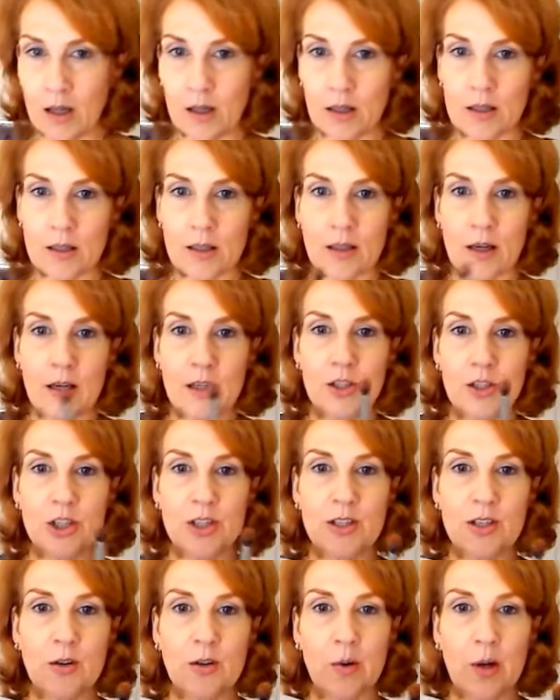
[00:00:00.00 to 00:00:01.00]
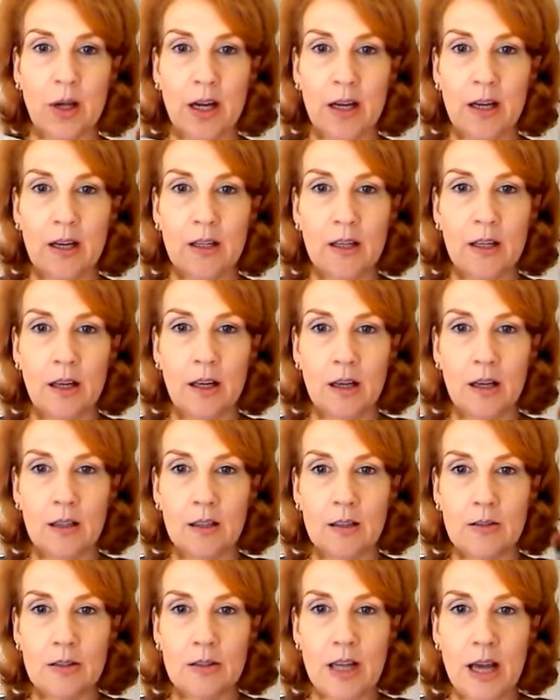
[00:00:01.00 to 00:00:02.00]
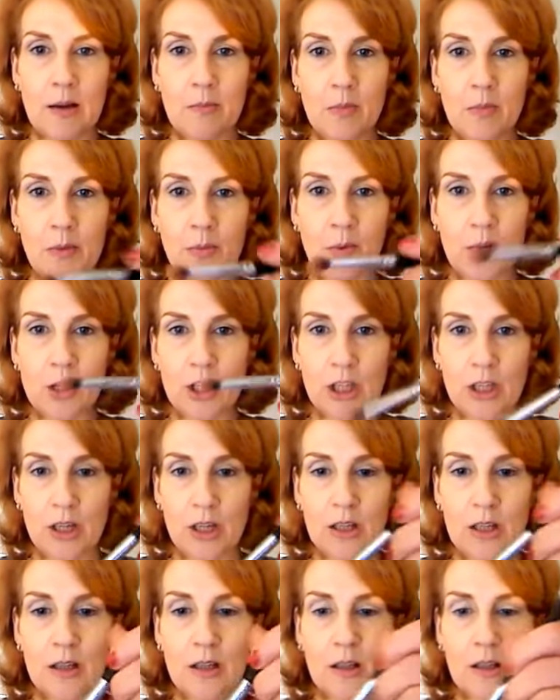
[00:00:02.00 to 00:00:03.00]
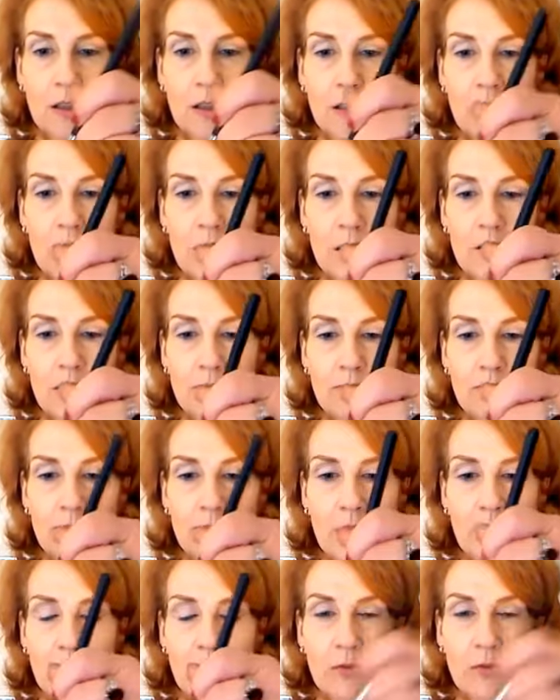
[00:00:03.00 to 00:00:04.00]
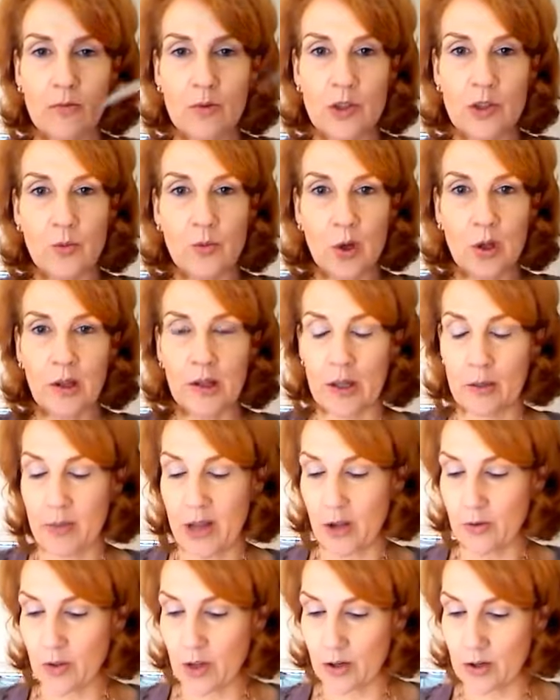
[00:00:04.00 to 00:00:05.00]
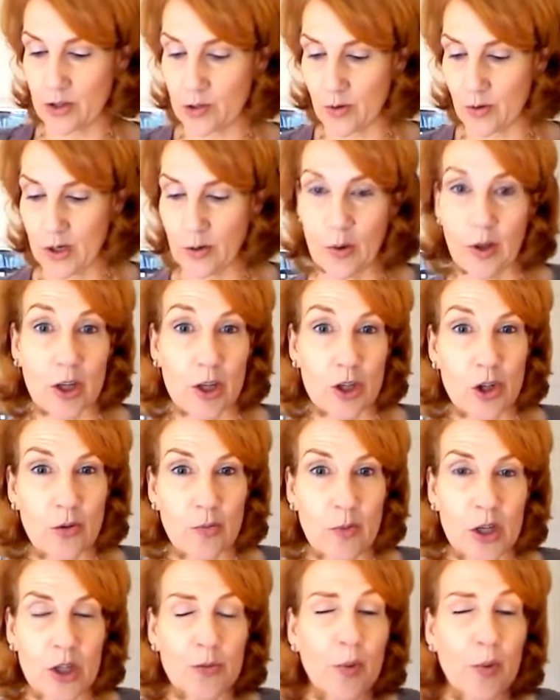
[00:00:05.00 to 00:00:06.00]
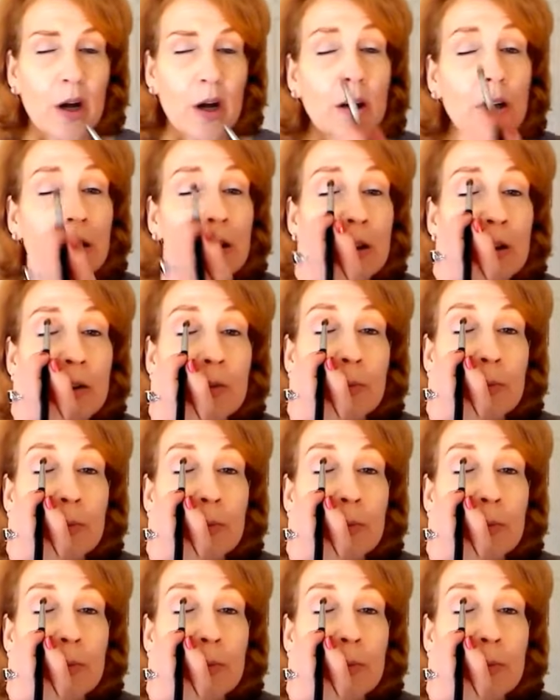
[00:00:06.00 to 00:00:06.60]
And I just go ahead and tap my brush in it and then kind of swirl it about there so I don't get too much product.